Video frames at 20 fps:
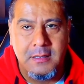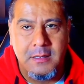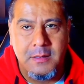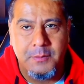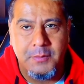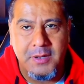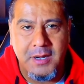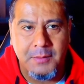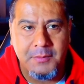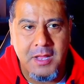
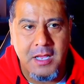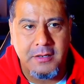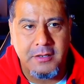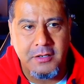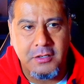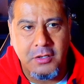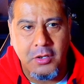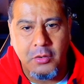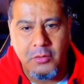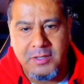but I'm not
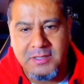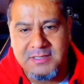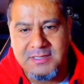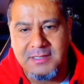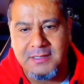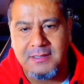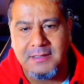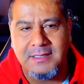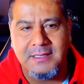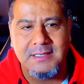going to go
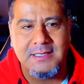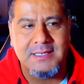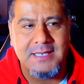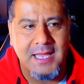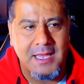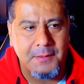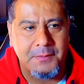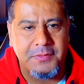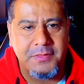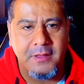into in
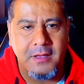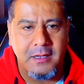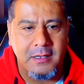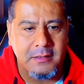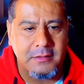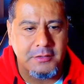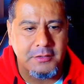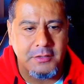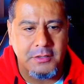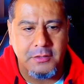depth
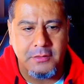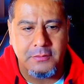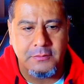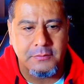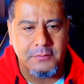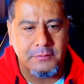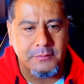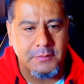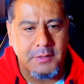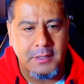on, you
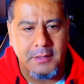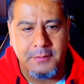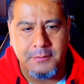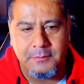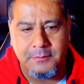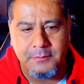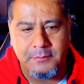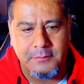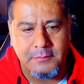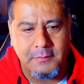know,
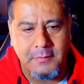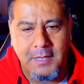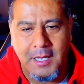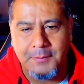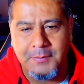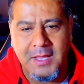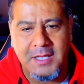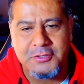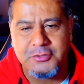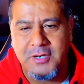
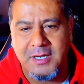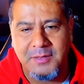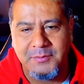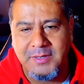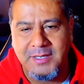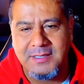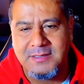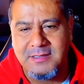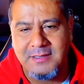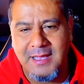I'm not trying to
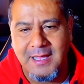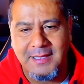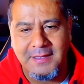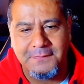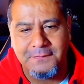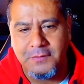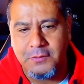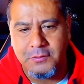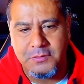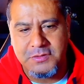be into that
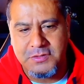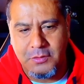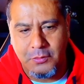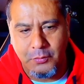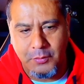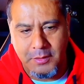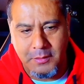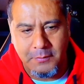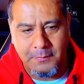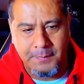influencer
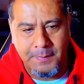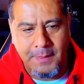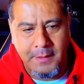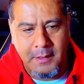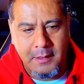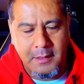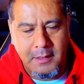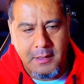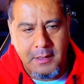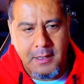realm.
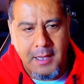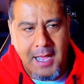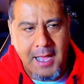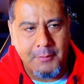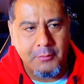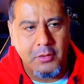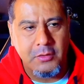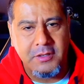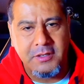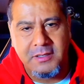
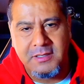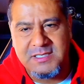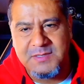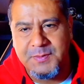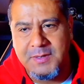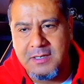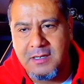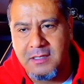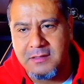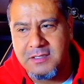I'm only going to
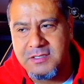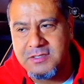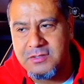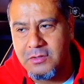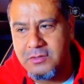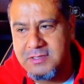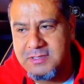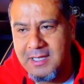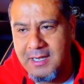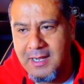speak on the
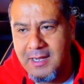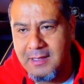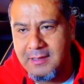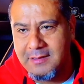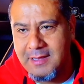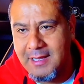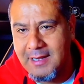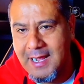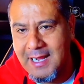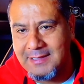certs
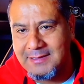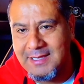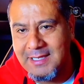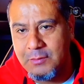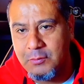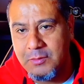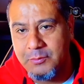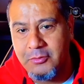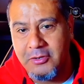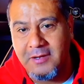that I
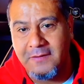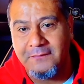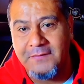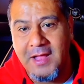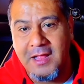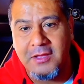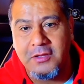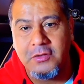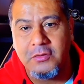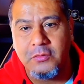think would bring
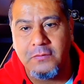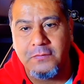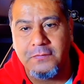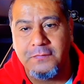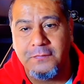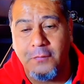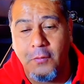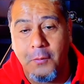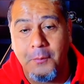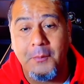value
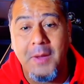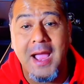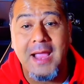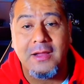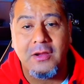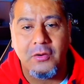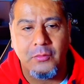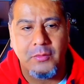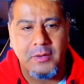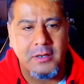for my
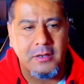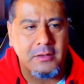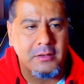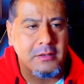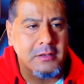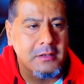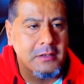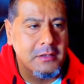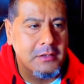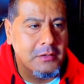
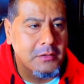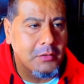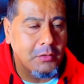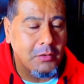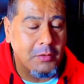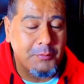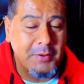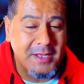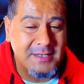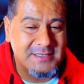career
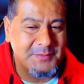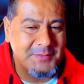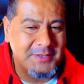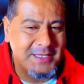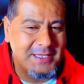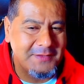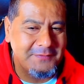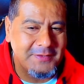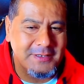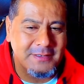or possibly
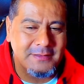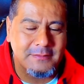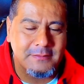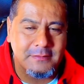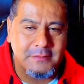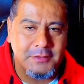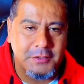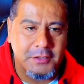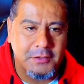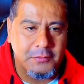even,
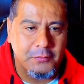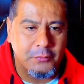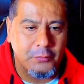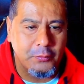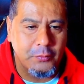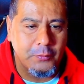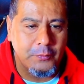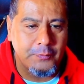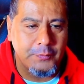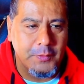you know,
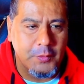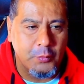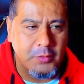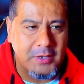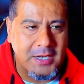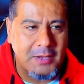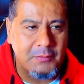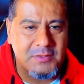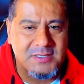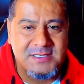
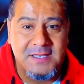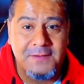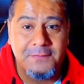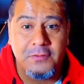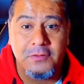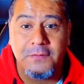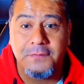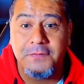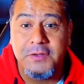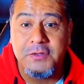what I would see
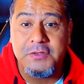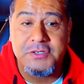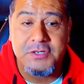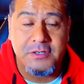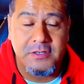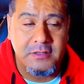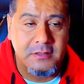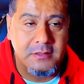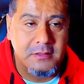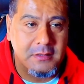for the
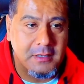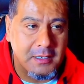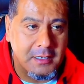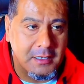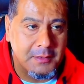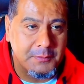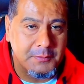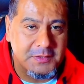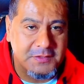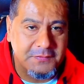future
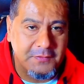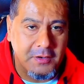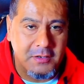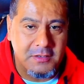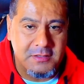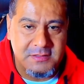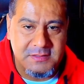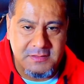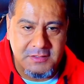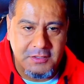as
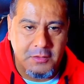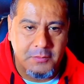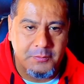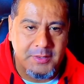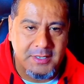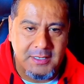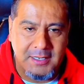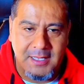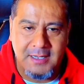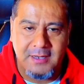far as, you know,
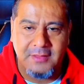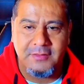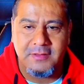being ahead of